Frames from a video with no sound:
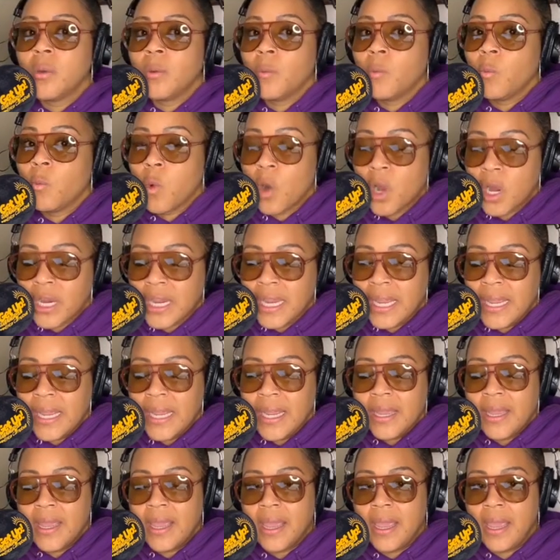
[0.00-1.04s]

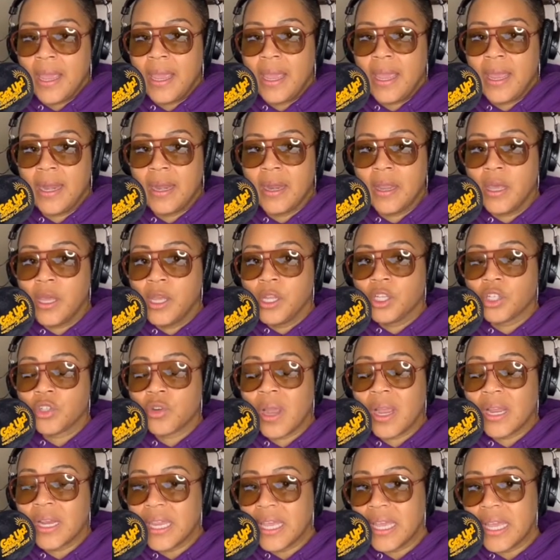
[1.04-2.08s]
working and
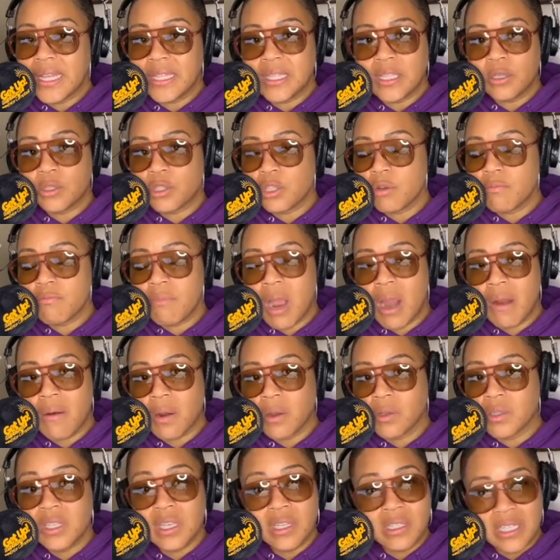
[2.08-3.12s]
trying to get to
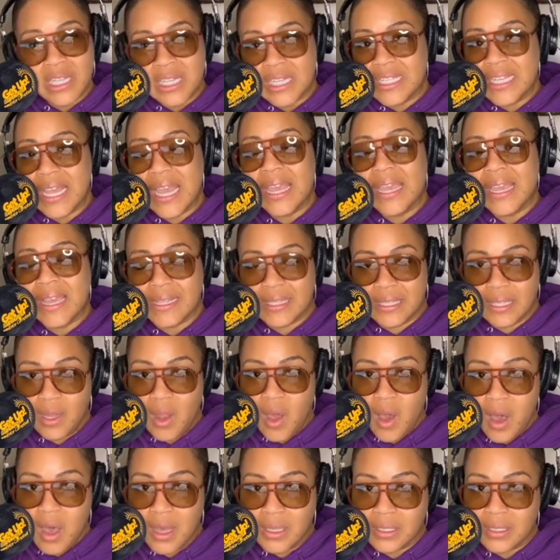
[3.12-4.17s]
tomorrow till today gets
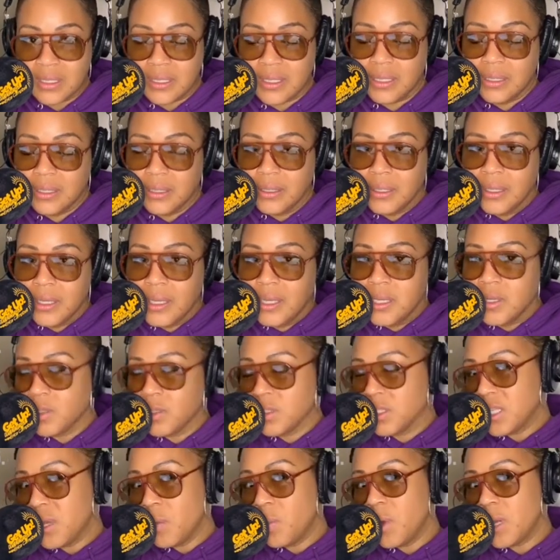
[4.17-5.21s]
lost. Till
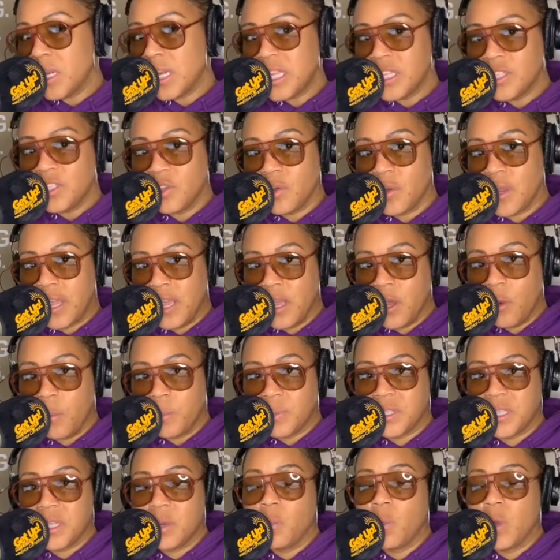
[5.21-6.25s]
someone needs your help,
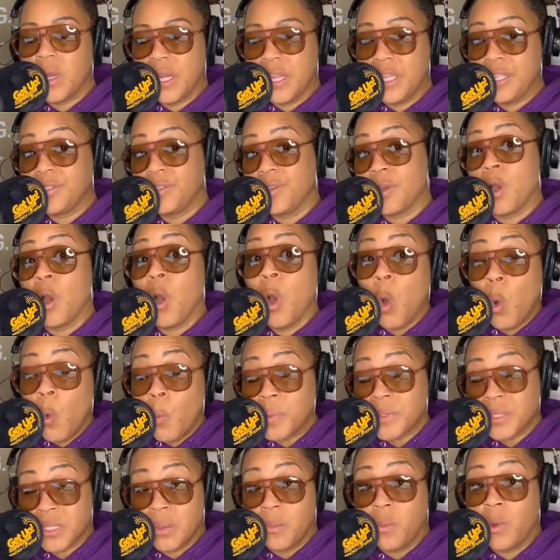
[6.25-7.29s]
someone needs your hope,
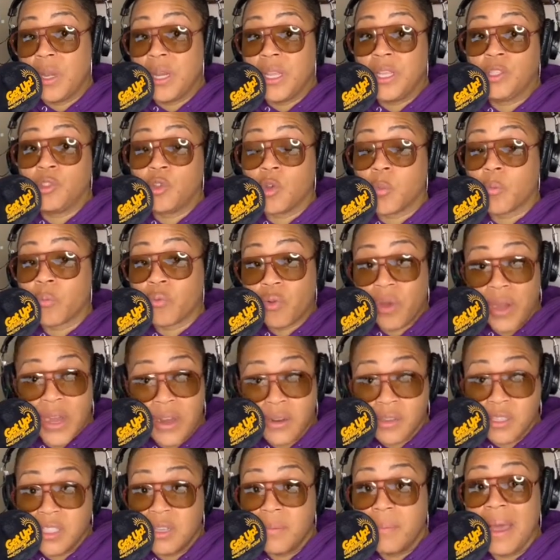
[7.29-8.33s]
someone needs your prayer,
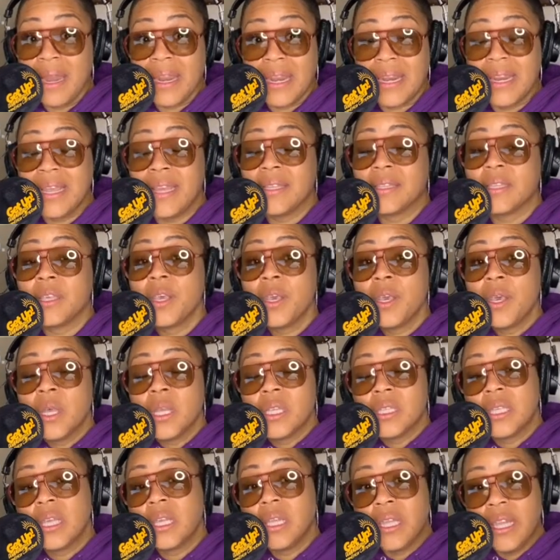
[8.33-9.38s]
somebody needs
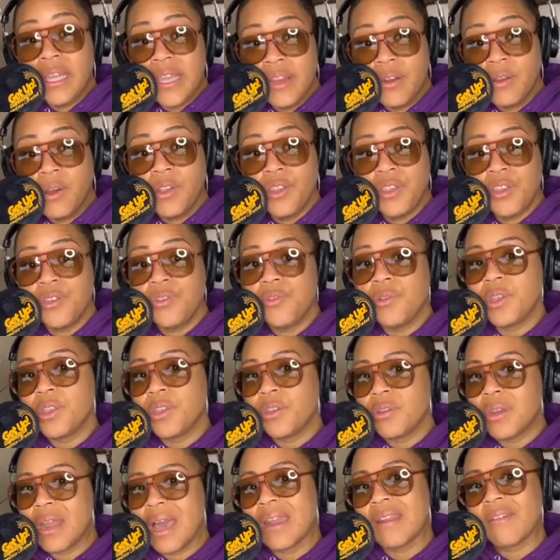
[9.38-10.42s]
to lean on you and
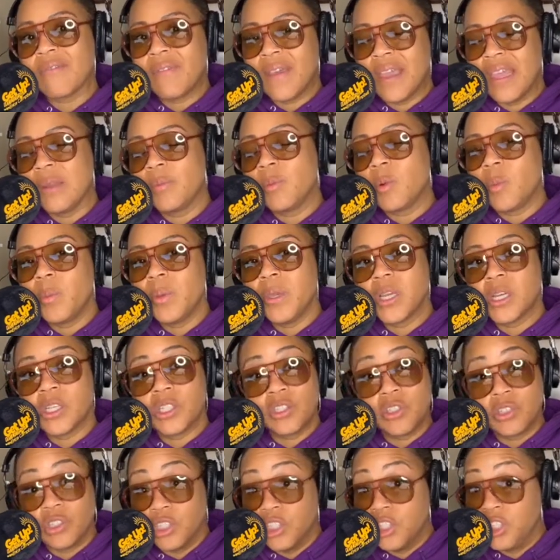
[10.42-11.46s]
you're not available because
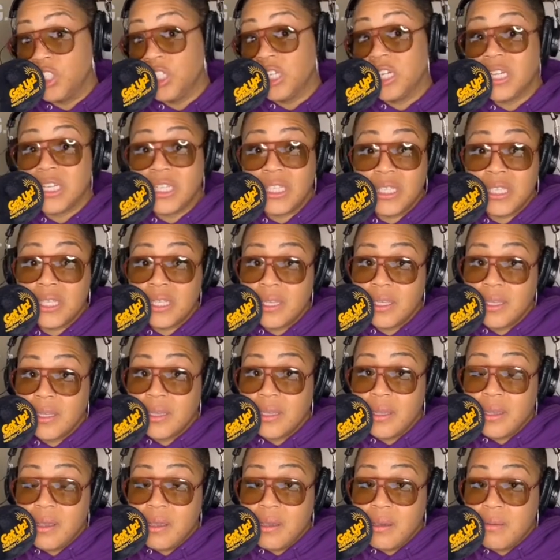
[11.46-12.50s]
you're just
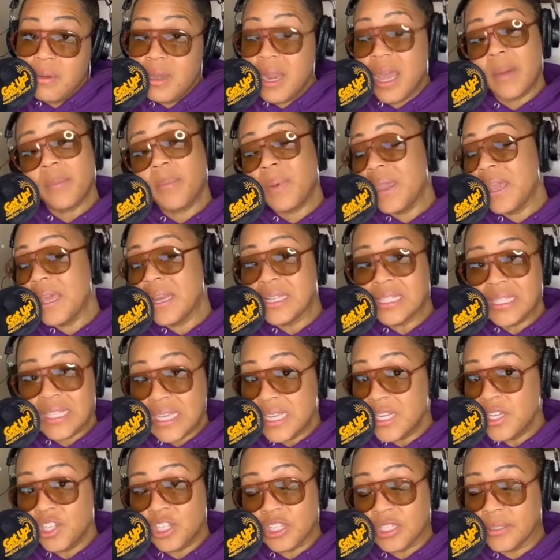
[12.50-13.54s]
not paying
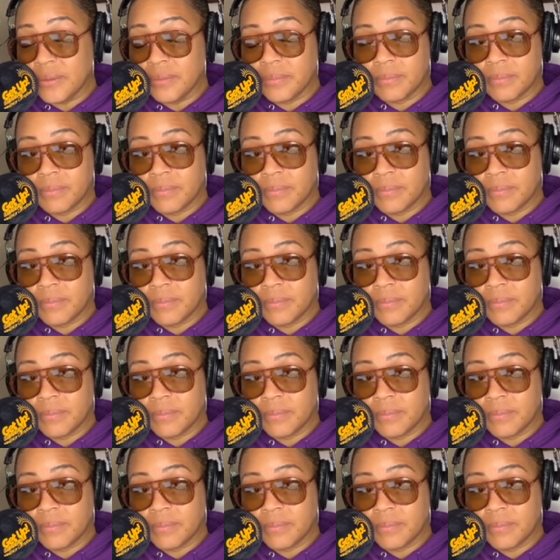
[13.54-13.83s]
attention.